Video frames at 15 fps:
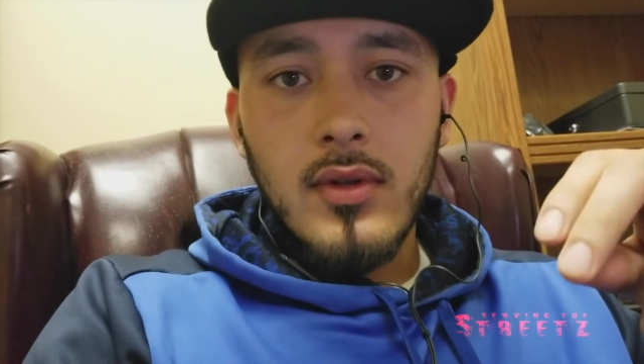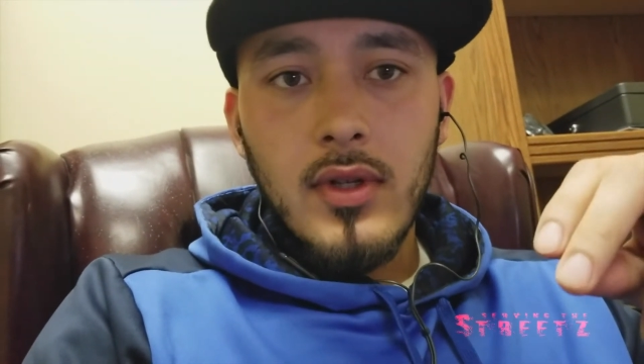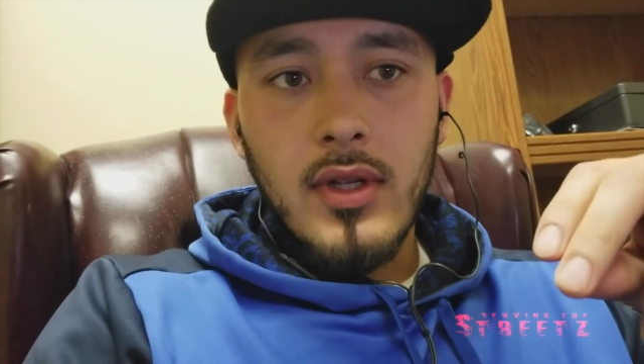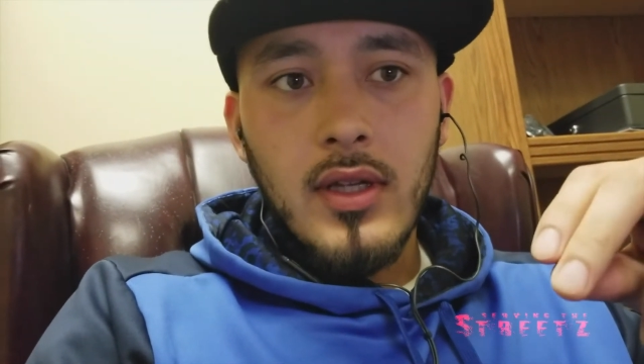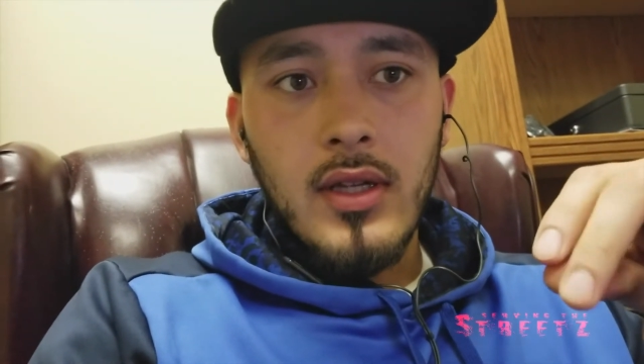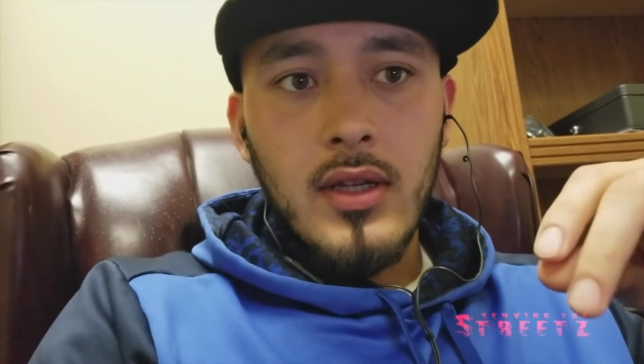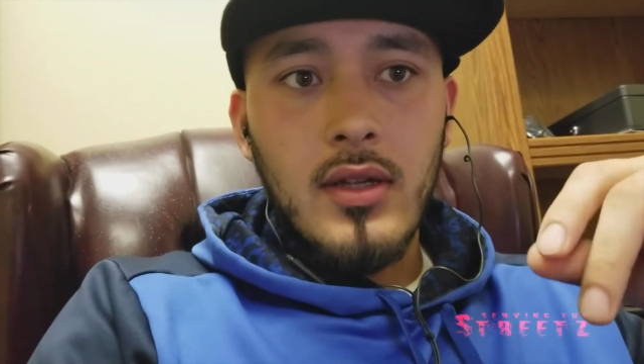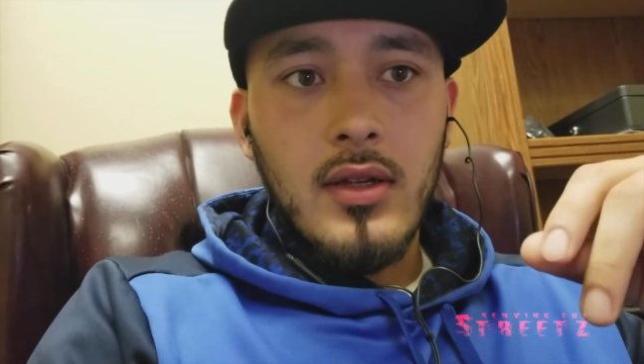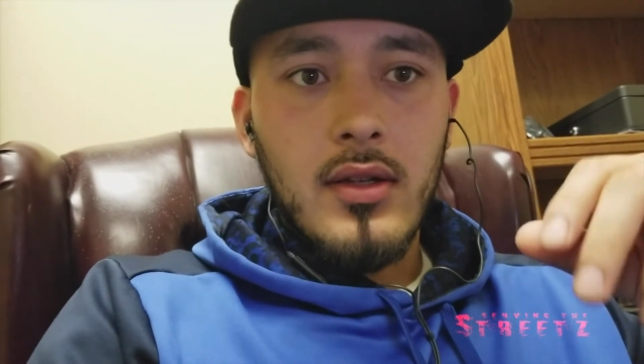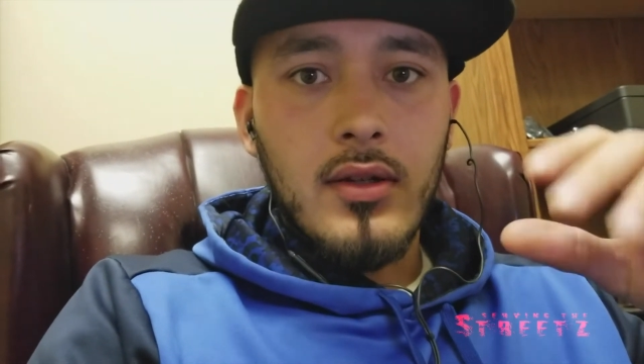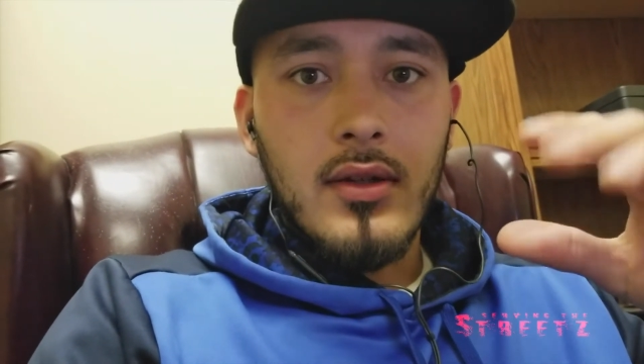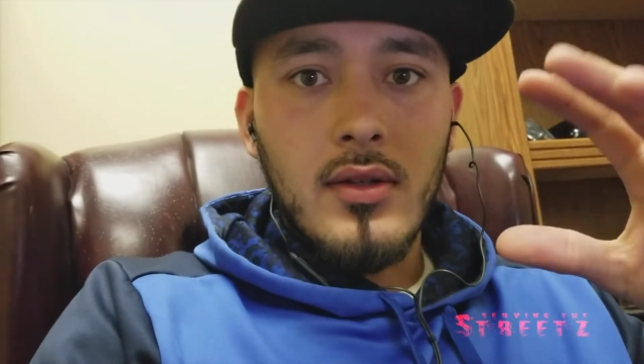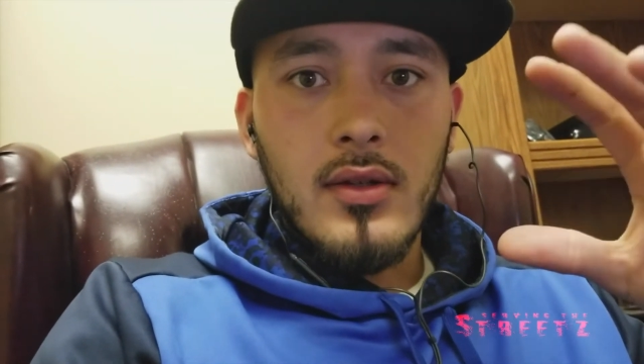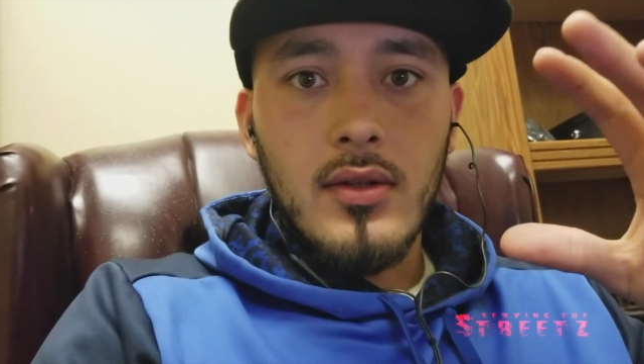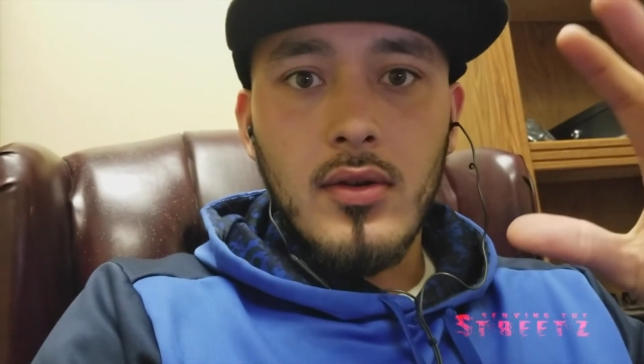
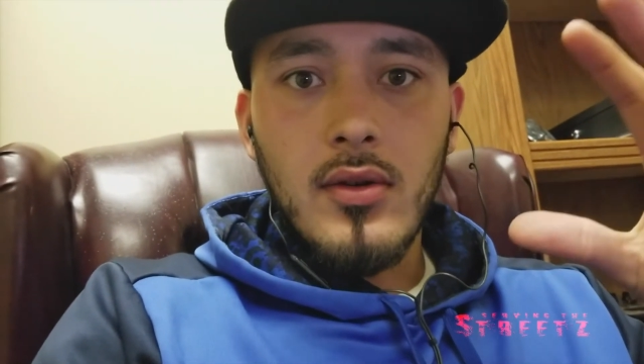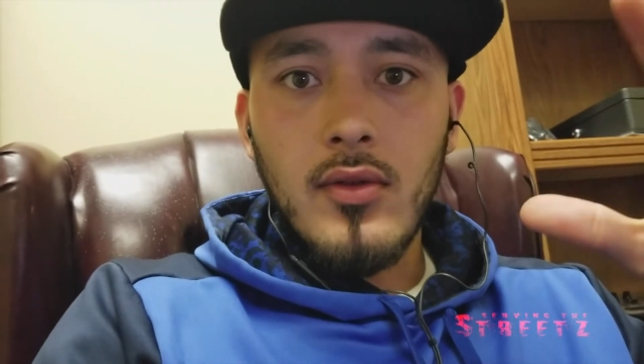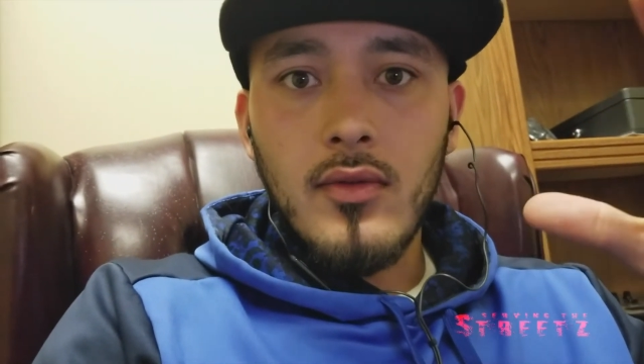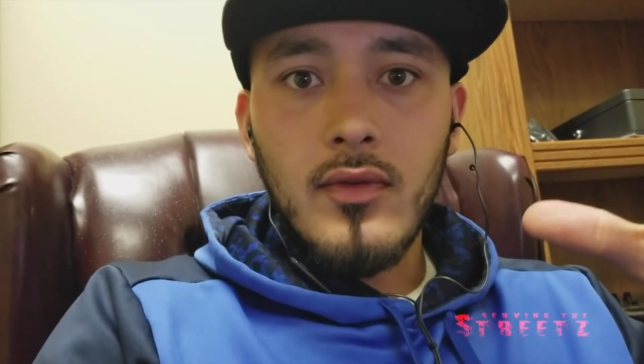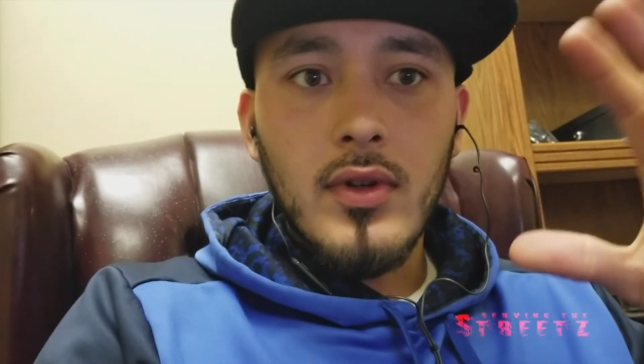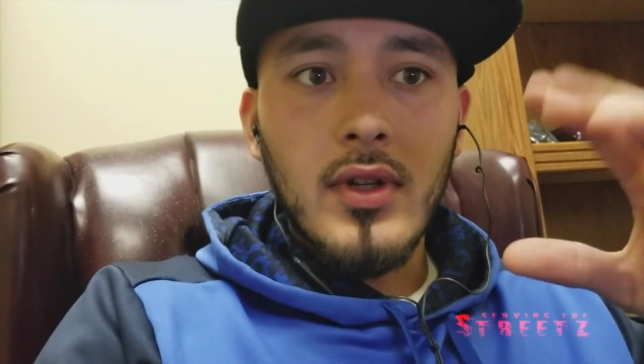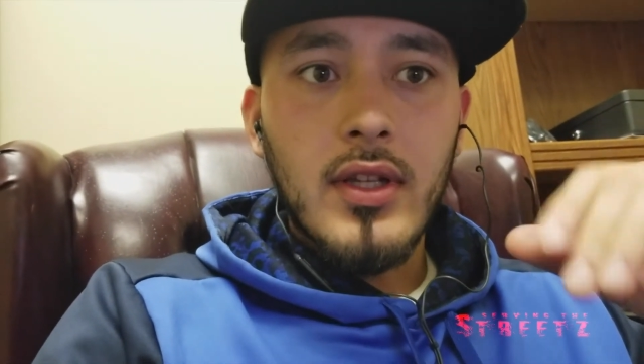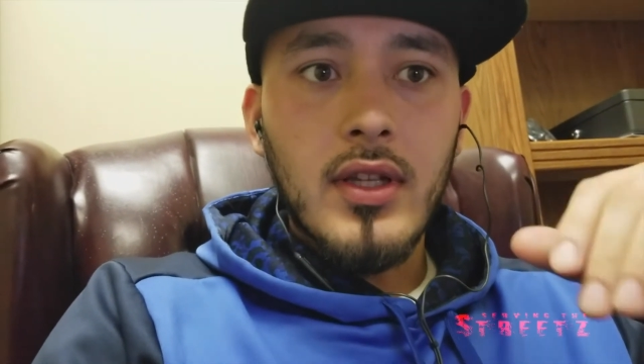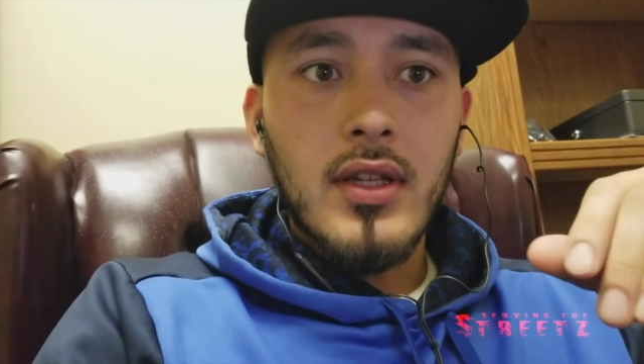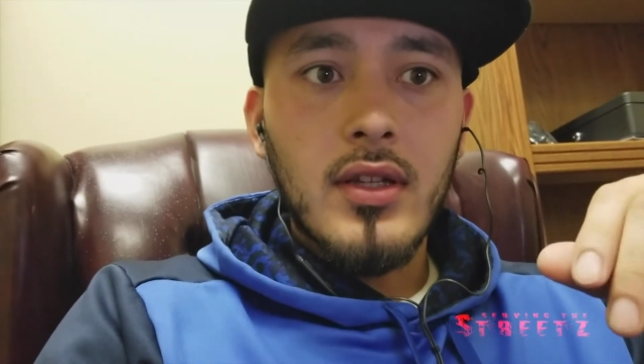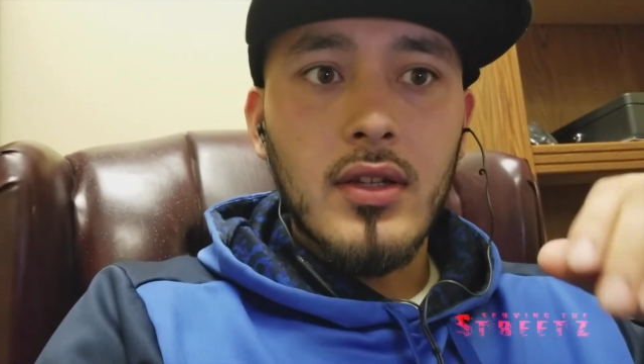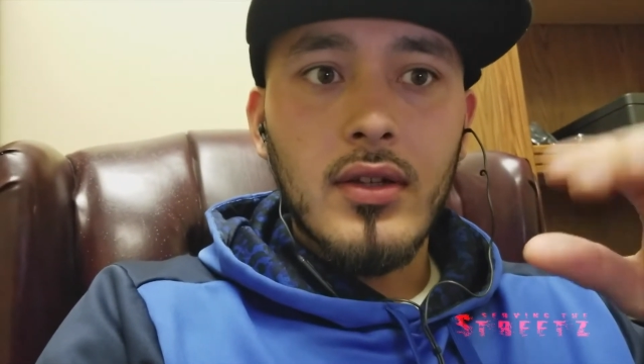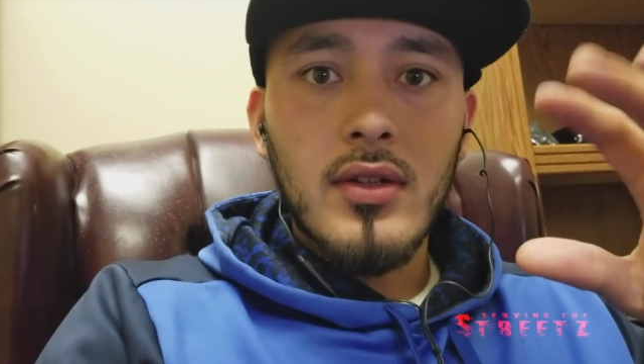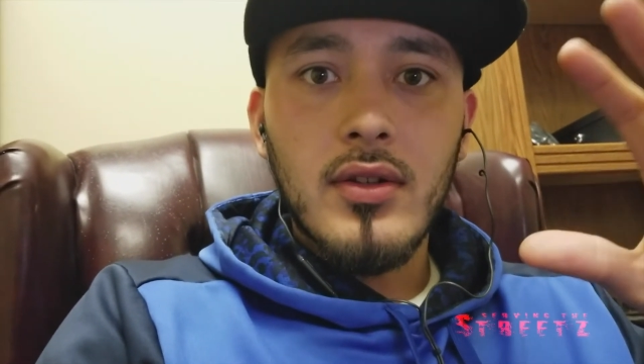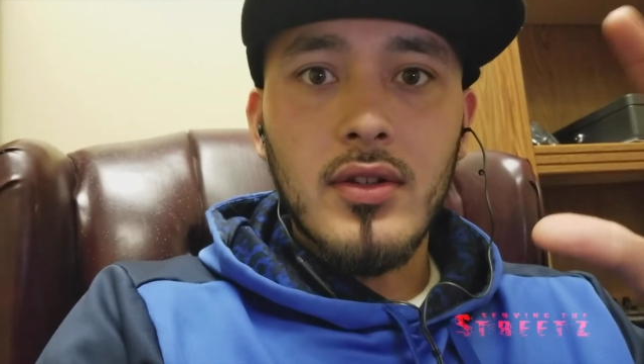and
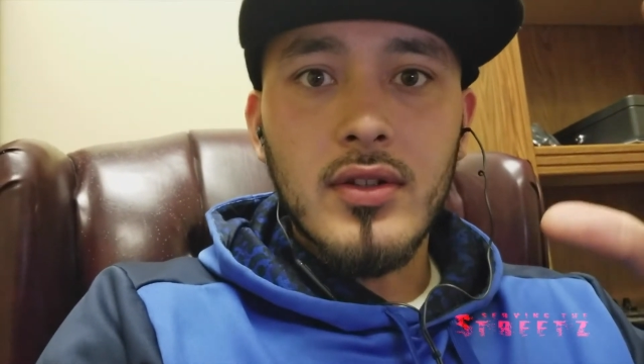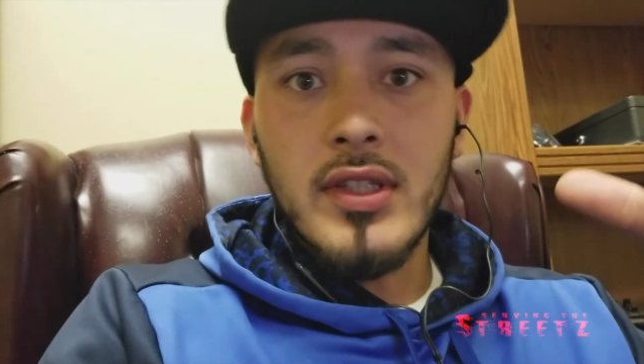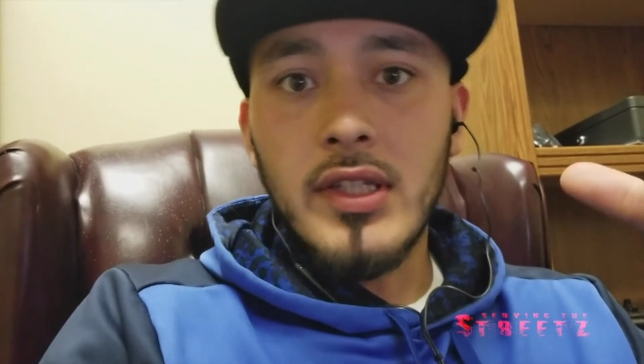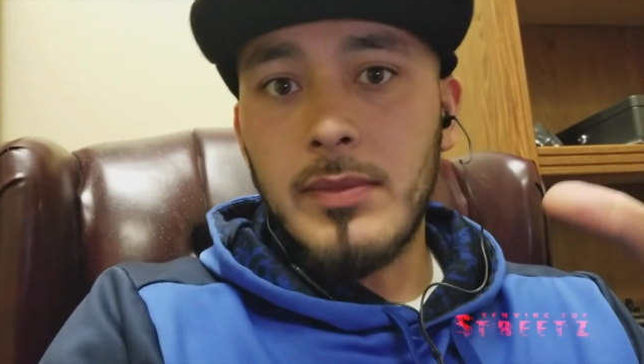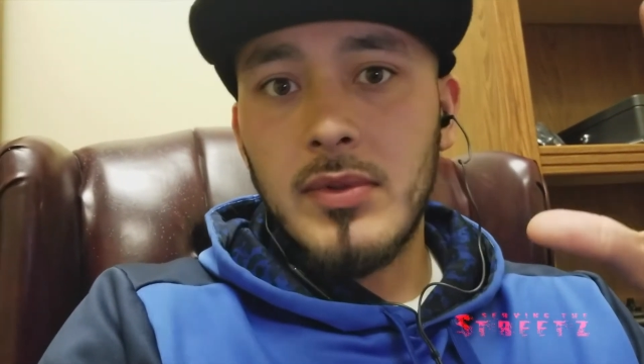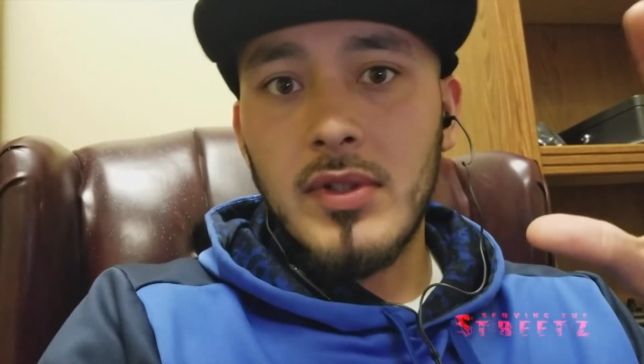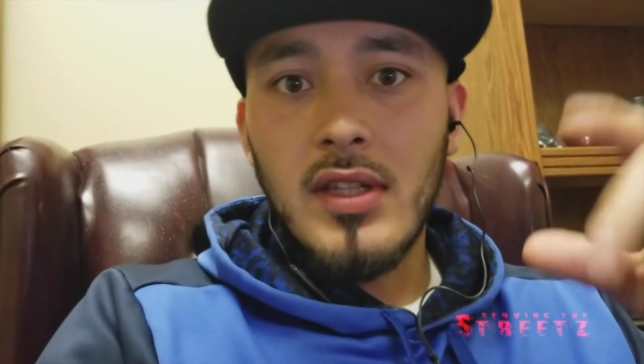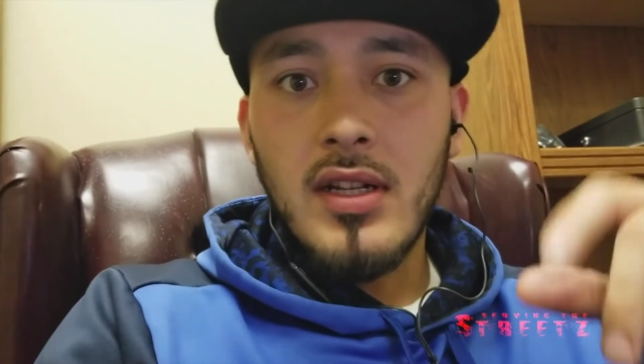hopefully the tips